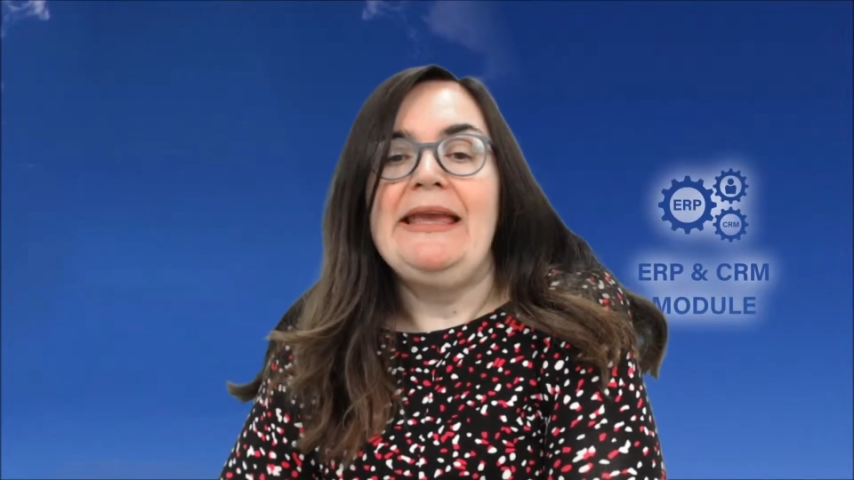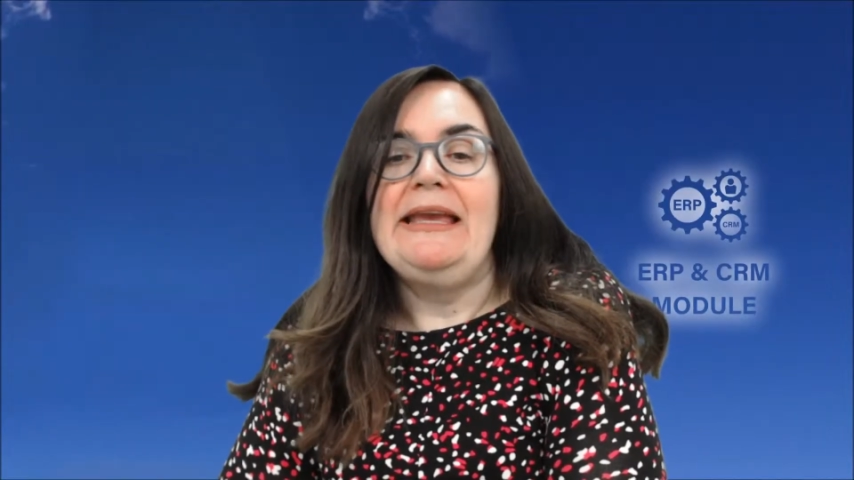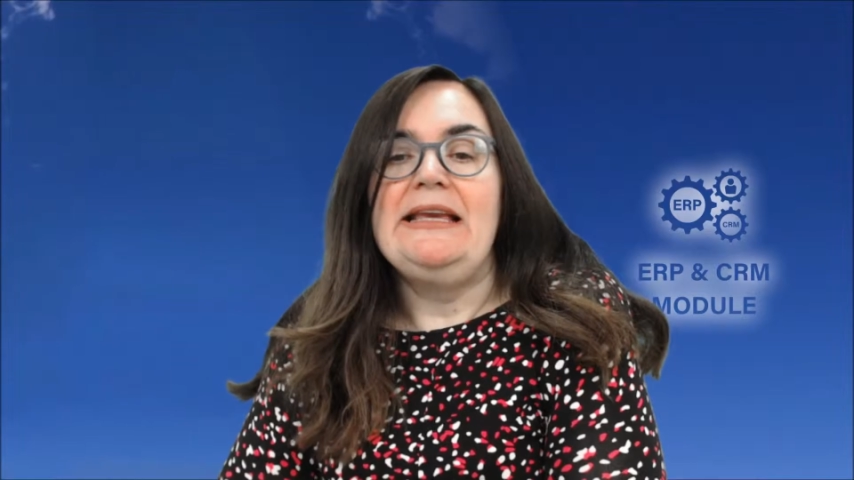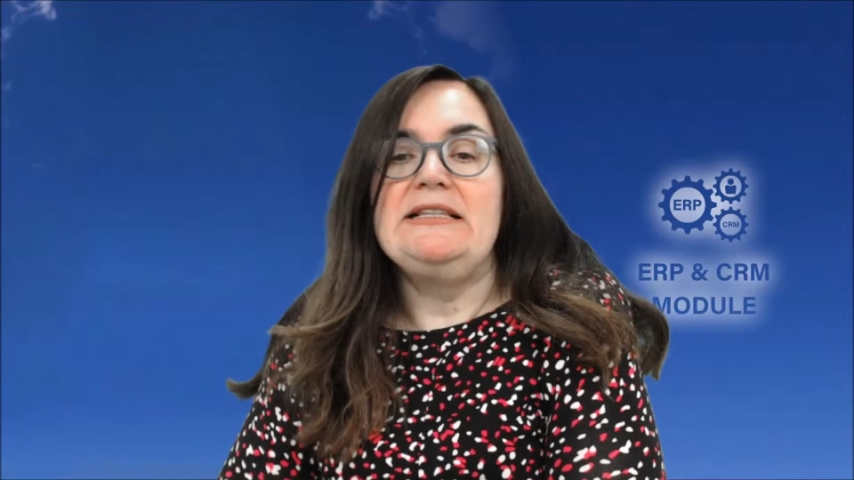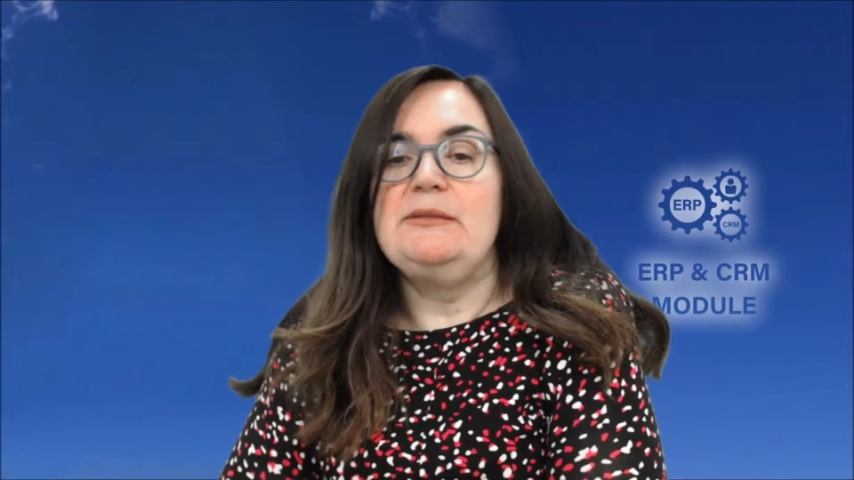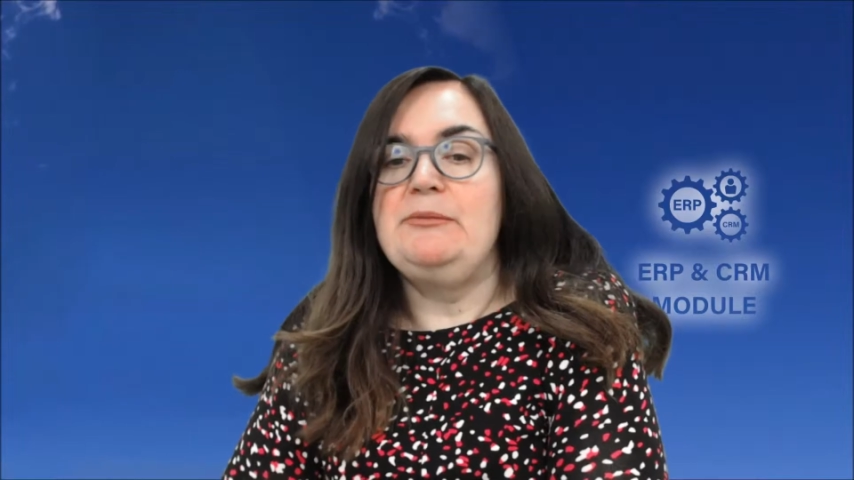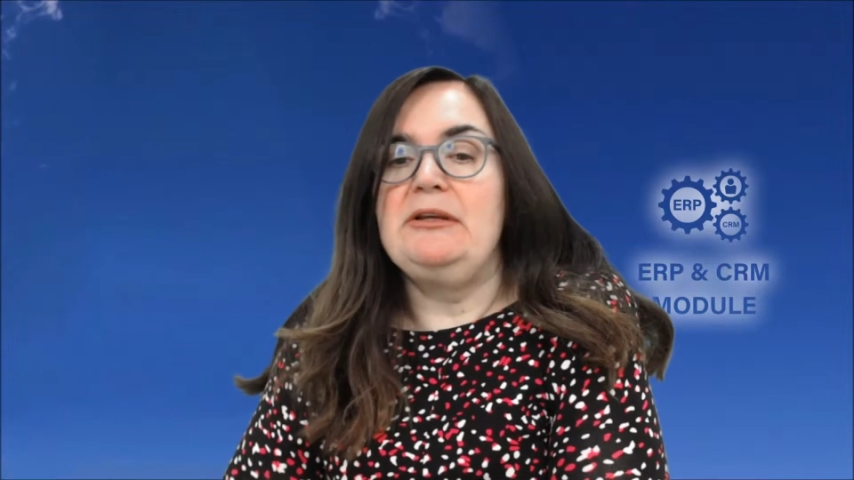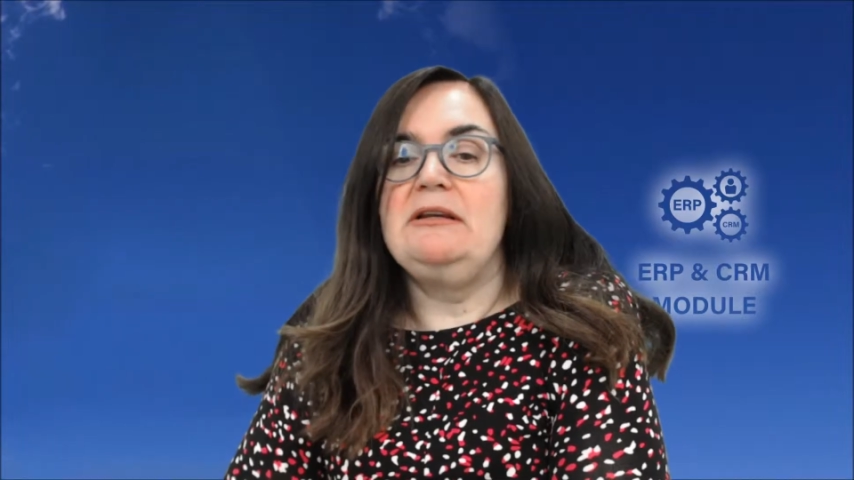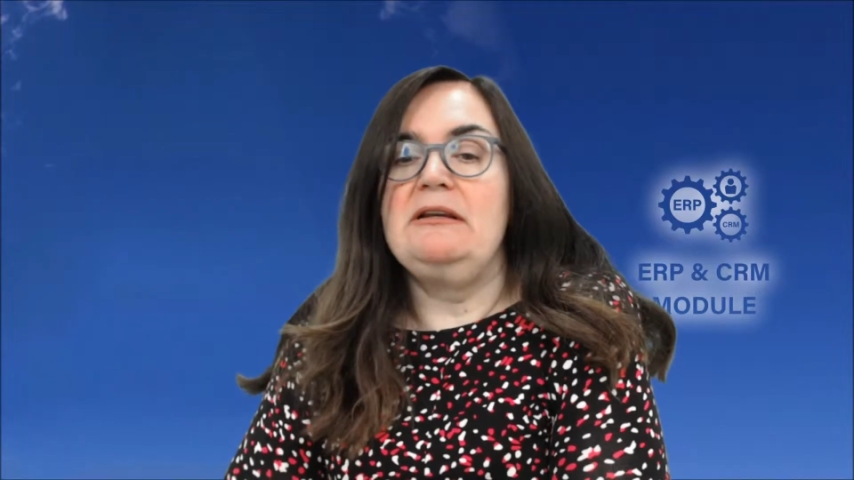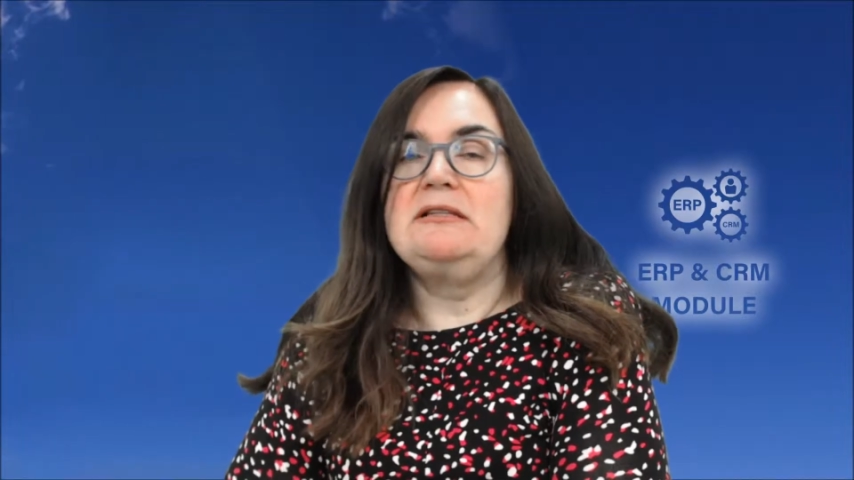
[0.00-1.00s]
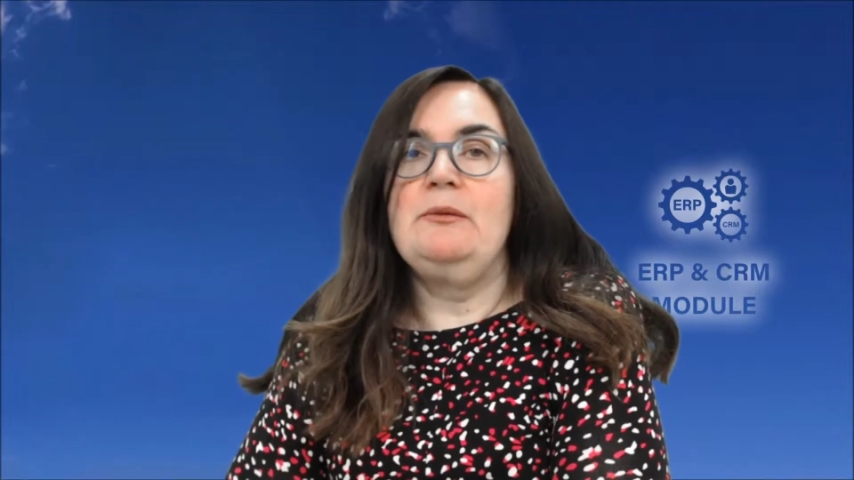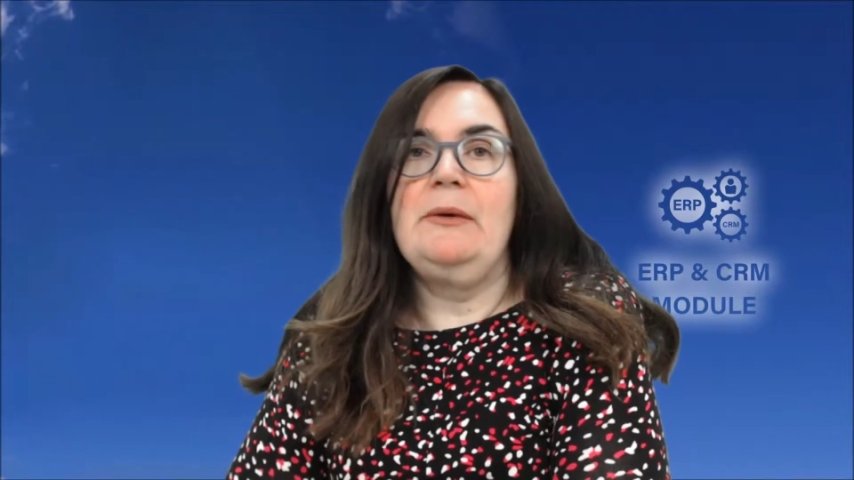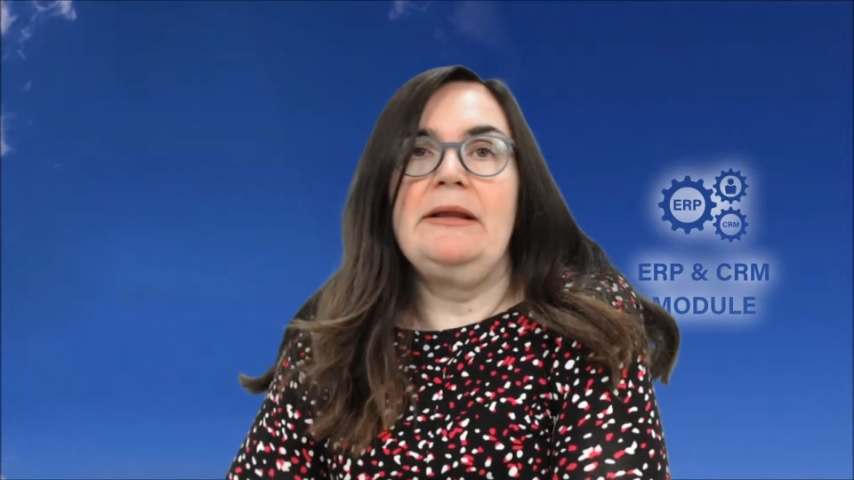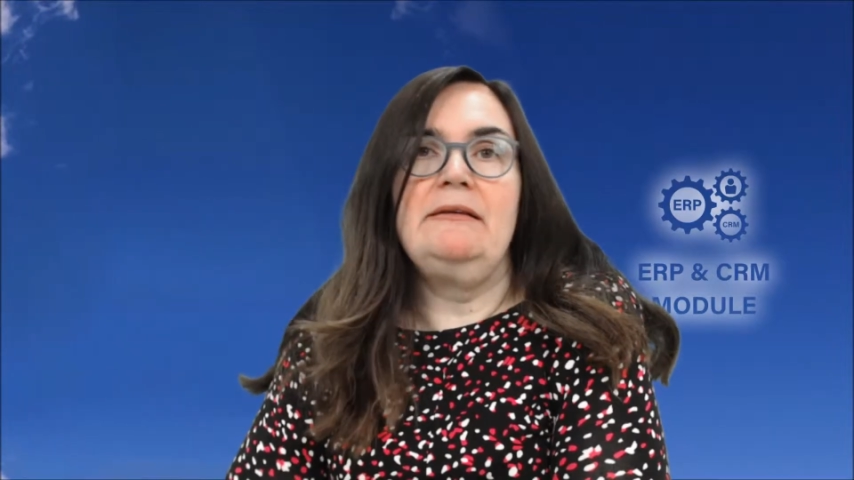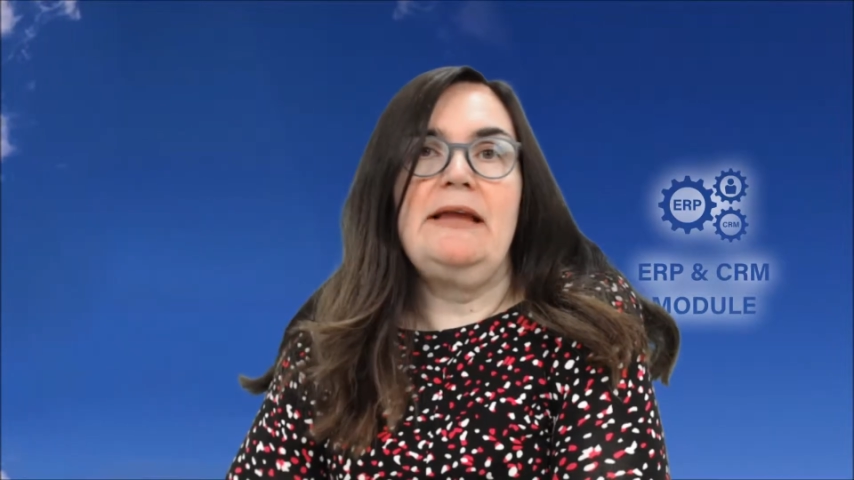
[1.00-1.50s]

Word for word: His opinion is the one